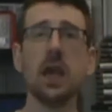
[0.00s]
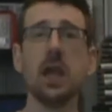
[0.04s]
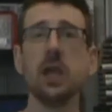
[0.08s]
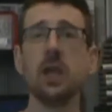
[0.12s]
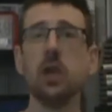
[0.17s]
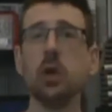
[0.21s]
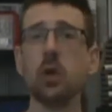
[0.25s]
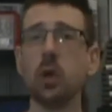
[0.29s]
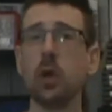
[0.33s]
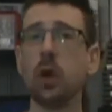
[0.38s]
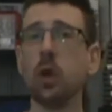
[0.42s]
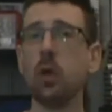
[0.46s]

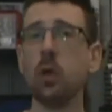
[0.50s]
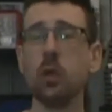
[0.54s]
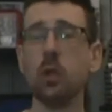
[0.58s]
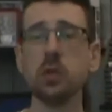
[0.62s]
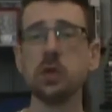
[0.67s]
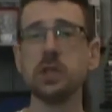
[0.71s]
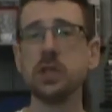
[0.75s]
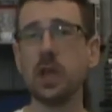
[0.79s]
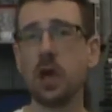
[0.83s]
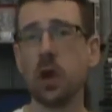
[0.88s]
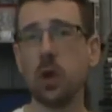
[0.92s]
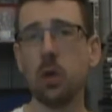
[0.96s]
You can
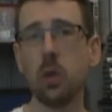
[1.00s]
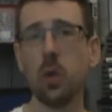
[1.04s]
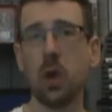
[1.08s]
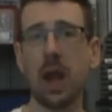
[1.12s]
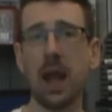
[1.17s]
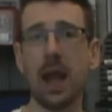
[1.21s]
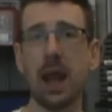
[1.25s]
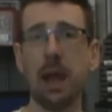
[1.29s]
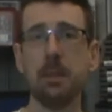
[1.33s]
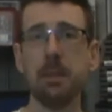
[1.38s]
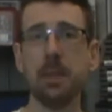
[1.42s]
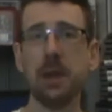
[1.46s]
also
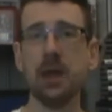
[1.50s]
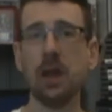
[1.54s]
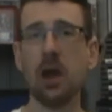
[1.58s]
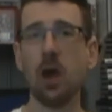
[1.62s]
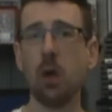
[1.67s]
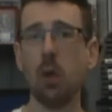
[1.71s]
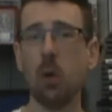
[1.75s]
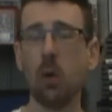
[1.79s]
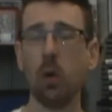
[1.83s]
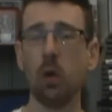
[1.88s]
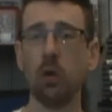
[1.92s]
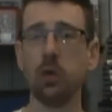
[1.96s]
let me
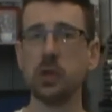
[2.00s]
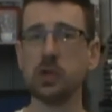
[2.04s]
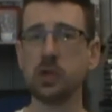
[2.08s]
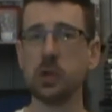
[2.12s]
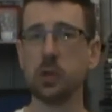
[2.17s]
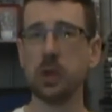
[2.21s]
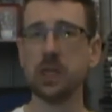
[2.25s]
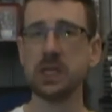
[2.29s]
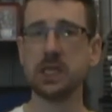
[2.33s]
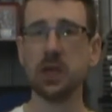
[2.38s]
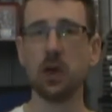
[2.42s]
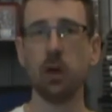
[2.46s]
know on
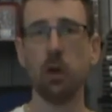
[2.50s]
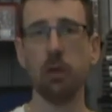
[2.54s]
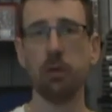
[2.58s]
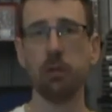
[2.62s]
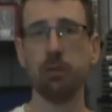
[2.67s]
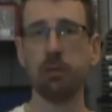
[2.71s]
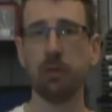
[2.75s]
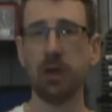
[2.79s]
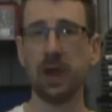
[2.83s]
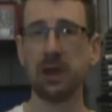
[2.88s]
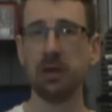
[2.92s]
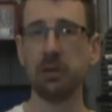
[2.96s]
Twitter or
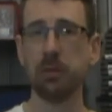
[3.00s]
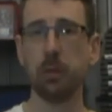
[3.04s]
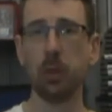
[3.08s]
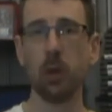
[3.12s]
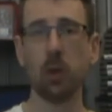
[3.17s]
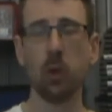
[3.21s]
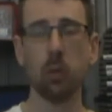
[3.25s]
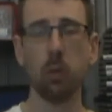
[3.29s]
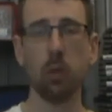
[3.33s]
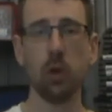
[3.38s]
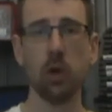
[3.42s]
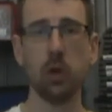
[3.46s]

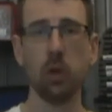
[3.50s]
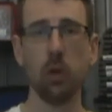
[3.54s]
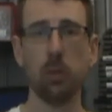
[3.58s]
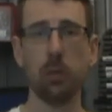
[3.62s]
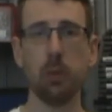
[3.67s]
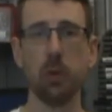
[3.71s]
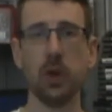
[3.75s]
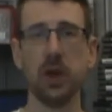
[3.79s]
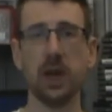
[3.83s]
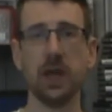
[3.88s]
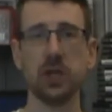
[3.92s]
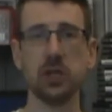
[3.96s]
Facebook what your
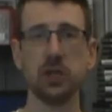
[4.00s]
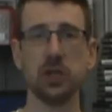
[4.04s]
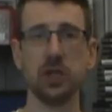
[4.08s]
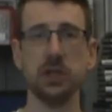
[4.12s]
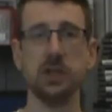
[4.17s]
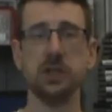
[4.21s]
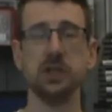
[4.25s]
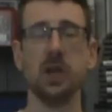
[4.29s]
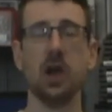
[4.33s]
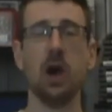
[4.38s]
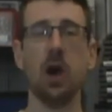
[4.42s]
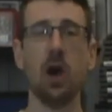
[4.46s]

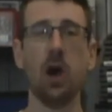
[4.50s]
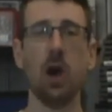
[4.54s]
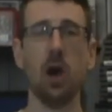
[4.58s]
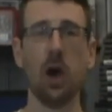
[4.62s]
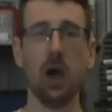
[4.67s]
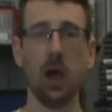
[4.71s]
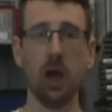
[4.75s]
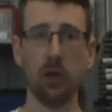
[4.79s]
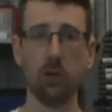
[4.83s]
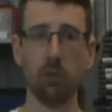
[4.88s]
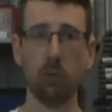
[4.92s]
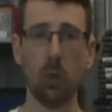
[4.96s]
predictions
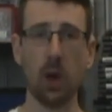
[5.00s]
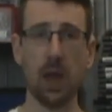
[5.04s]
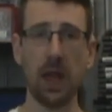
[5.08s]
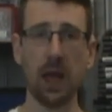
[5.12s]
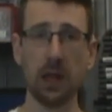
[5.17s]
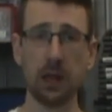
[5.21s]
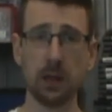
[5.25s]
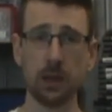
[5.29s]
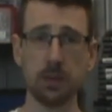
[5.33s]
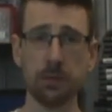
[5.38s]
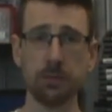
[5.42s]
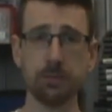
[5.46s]
are as
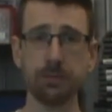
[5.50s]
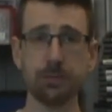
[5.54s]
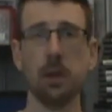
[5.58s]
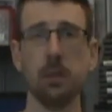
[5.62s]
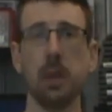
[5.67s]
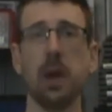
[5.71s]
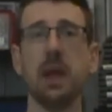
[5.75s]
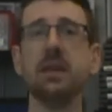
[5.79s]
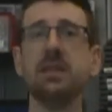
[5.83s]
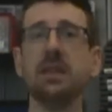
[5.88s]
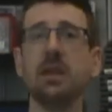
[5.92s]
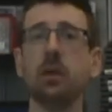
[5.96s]
well.
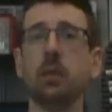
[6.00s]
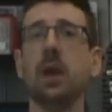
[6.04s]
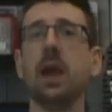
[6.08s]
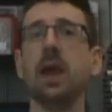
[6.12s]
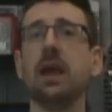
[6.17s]
But until